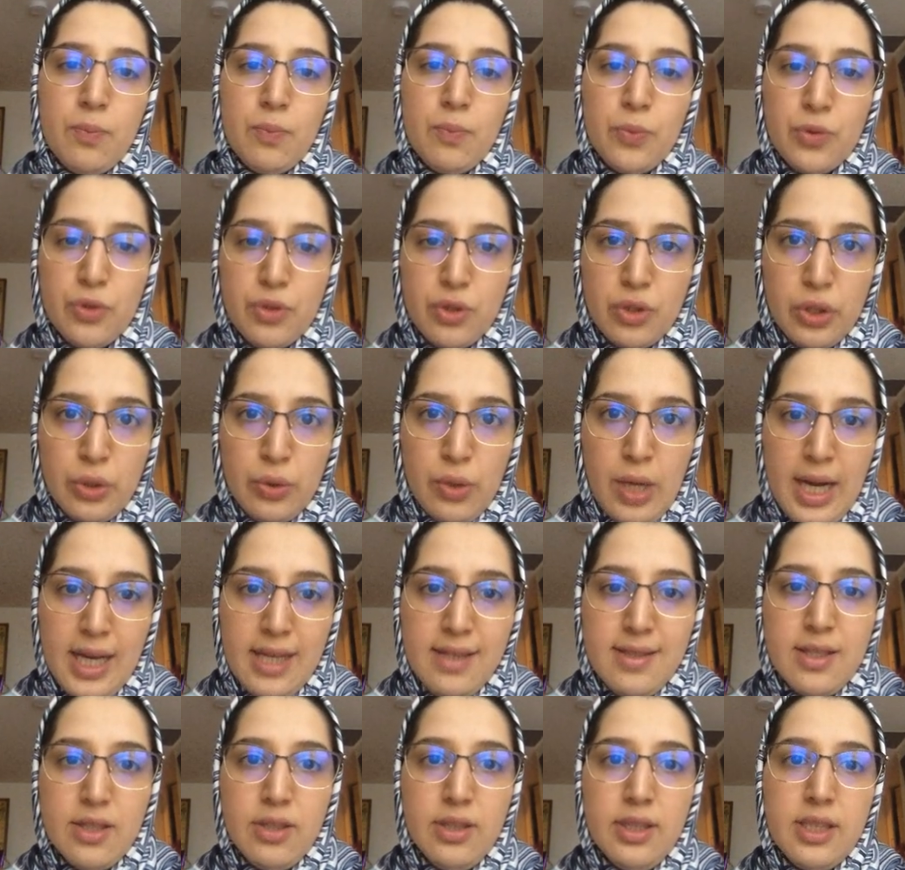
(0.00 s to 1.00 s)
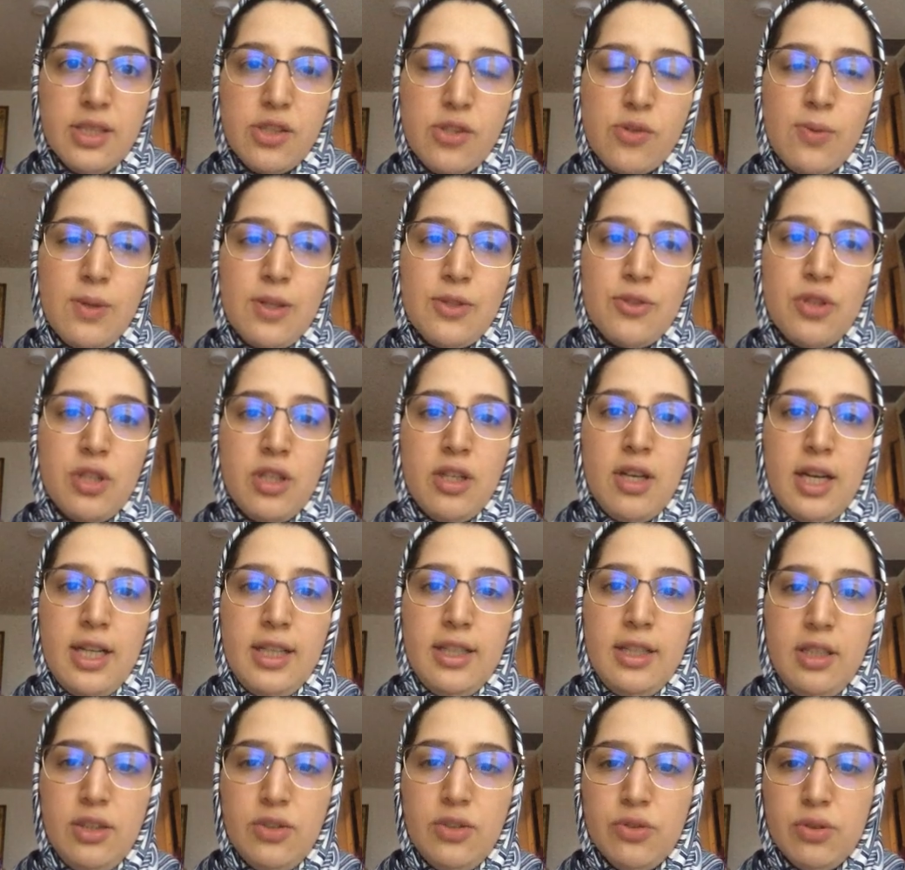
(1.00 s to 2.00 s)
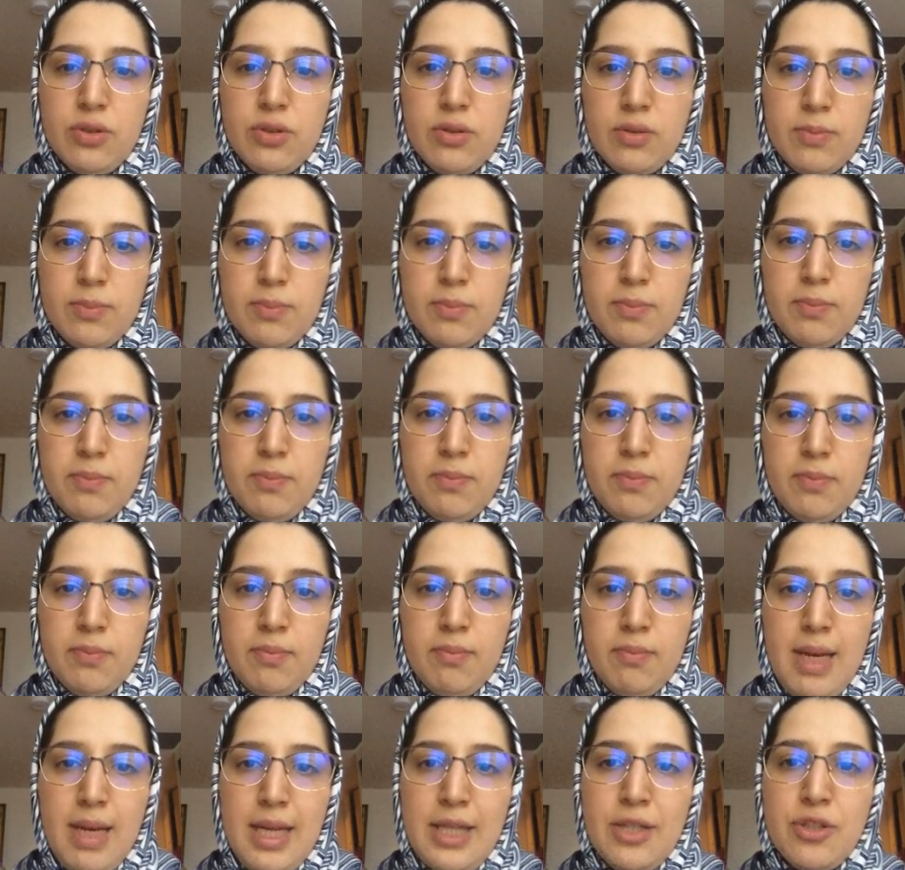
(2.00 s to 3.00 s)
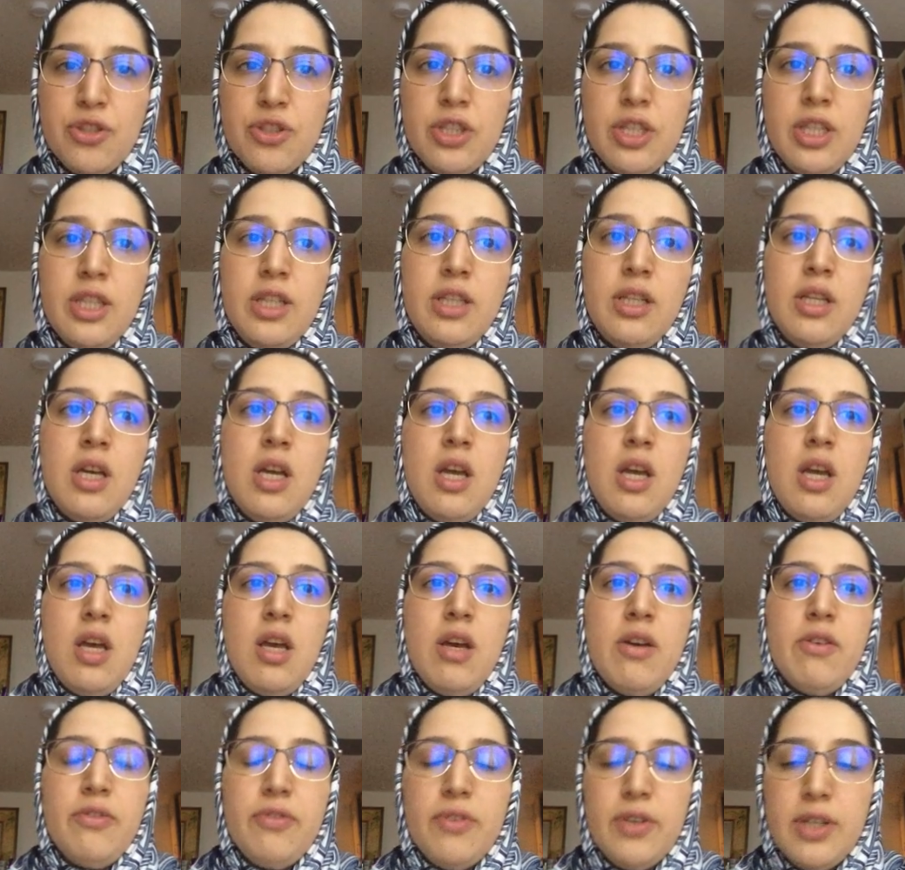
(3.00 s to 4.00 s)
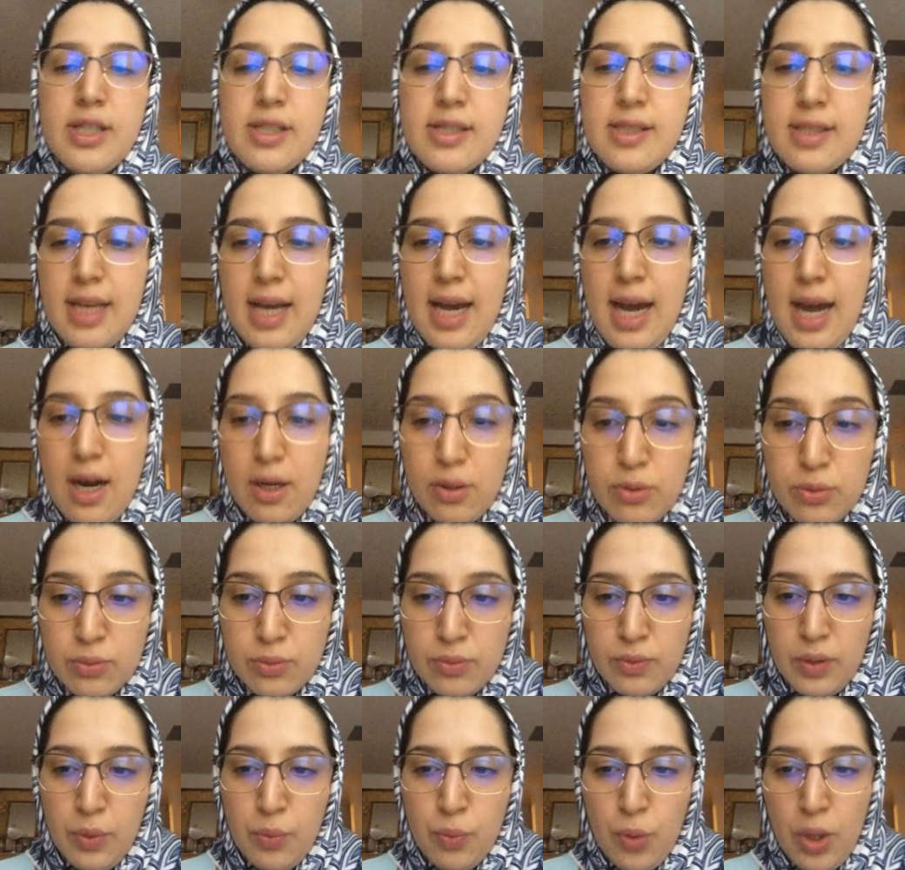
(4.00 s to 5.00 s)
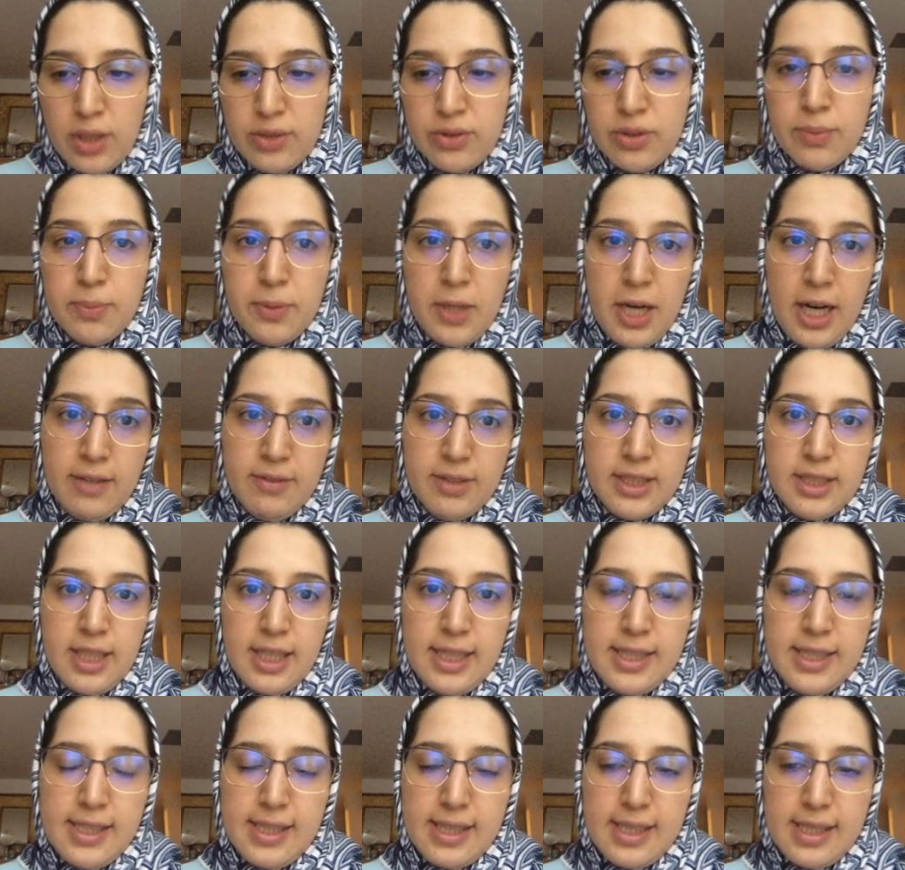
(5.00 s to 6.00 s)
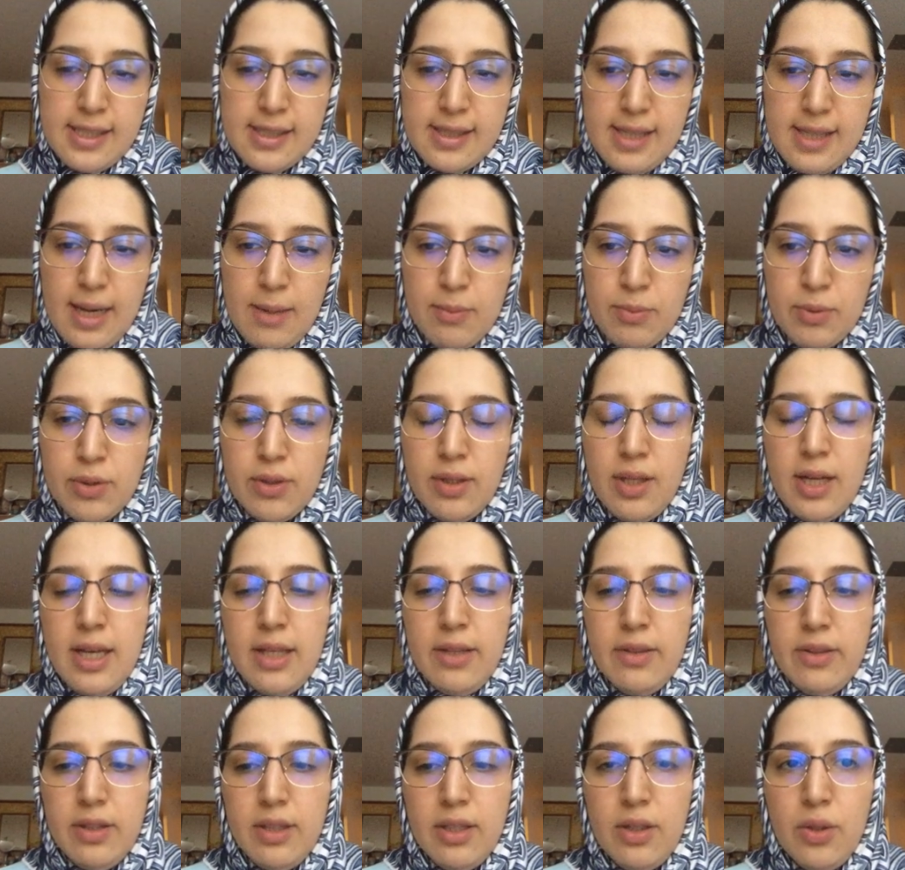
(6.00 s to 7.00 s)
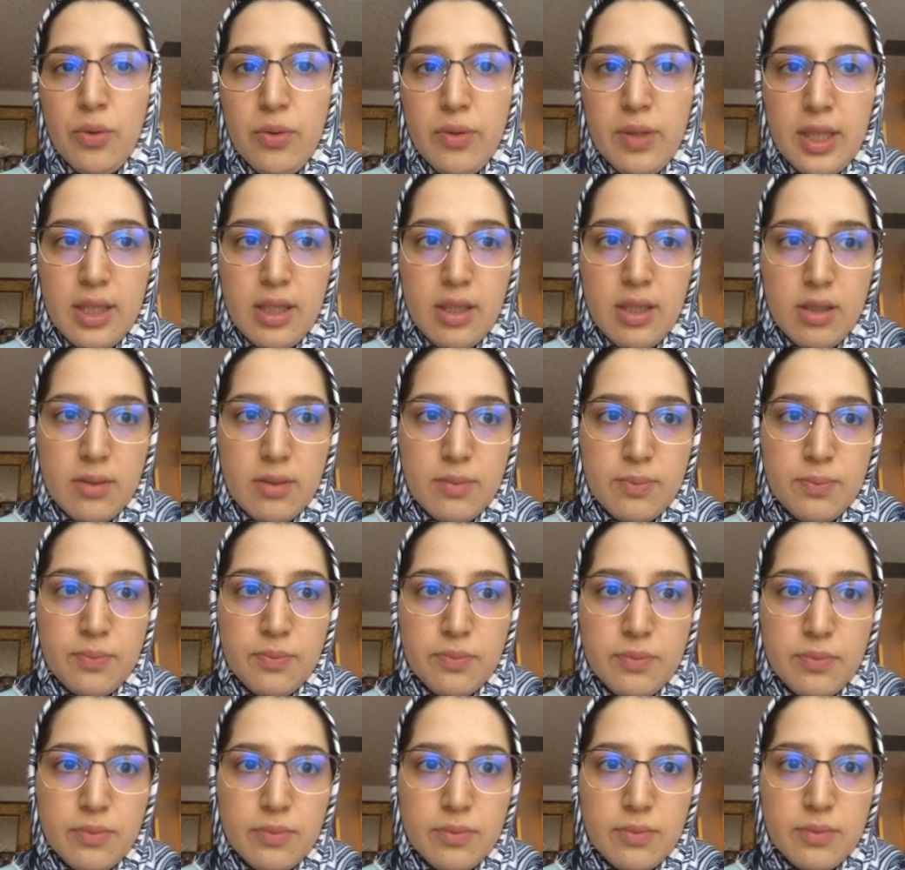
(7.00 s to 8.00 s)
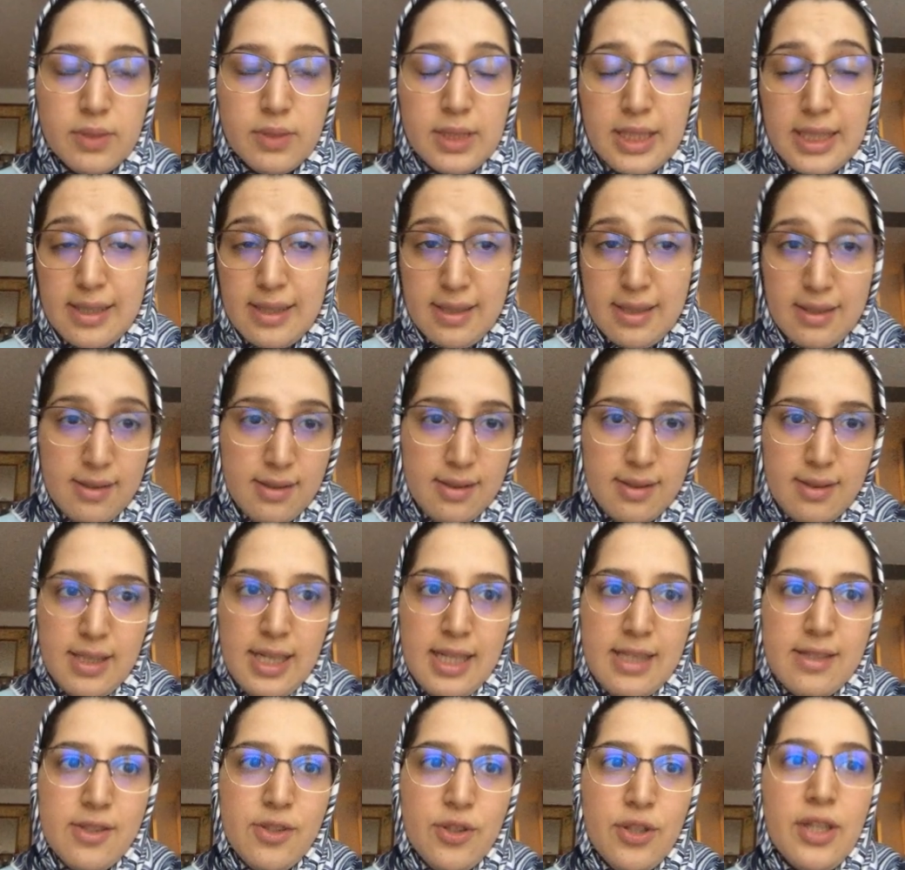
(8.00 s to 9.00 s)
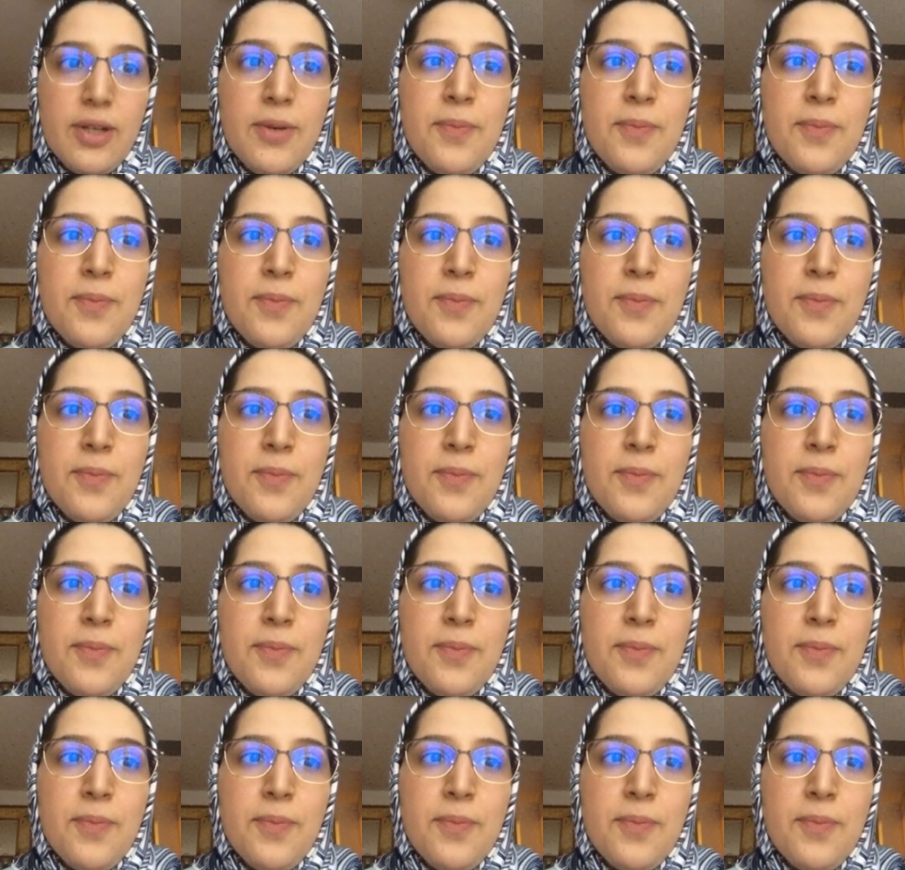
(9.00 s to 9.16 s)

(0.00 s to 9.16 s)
To answer this question, I need to mention first how we want to privatize this sample, this tester.